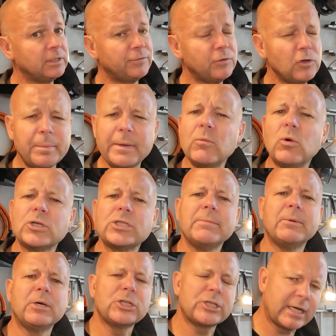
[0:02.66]
if you've been
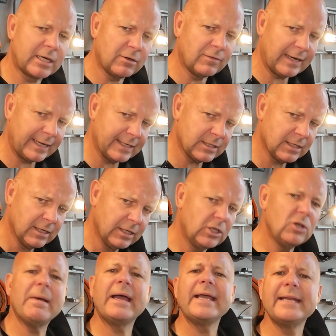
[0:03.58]
watching my channel of late,
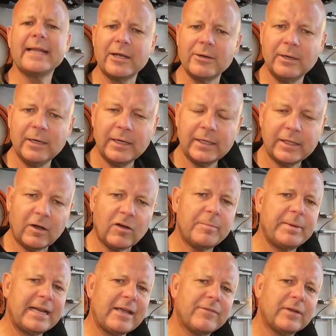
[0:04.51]
you may know that I've
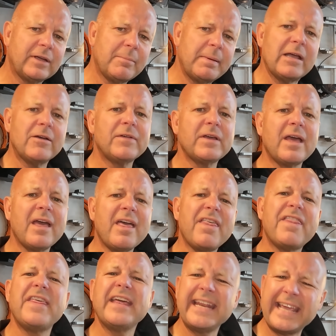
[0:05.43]
been having a bit of a
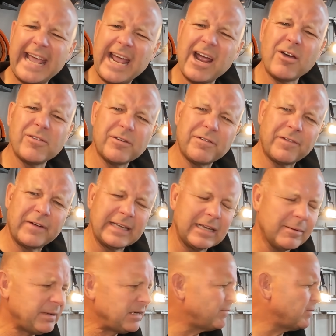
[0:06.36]
thinning out of the fleet,
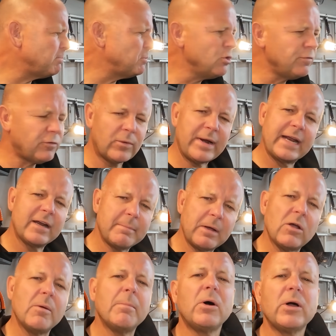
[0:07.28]
a bit of a move around of
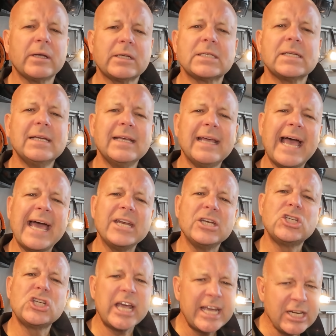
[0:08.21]
motorbikes and
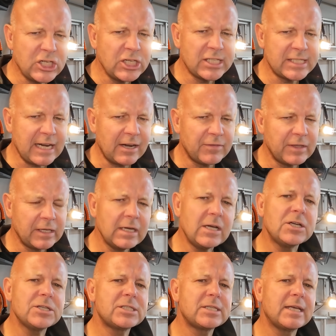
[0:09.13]
changing stuff. And the
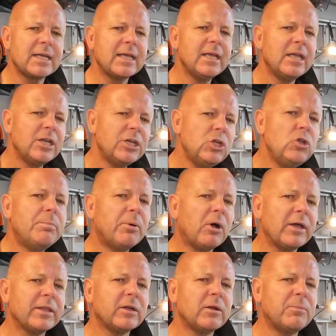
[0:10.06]
last new
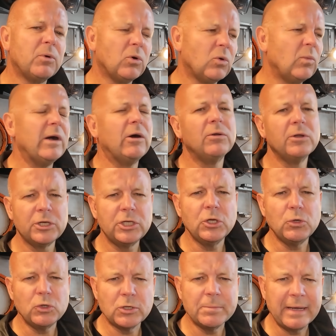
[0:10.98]
bike that I bought, well,
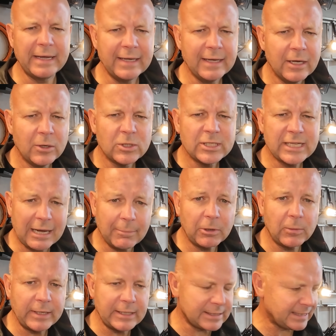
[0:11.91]
new to me, was a
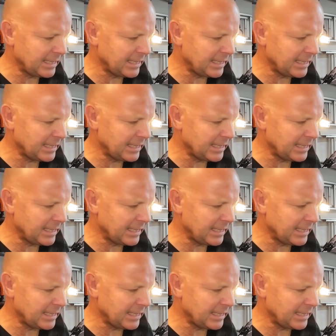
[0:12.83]
couple of weeks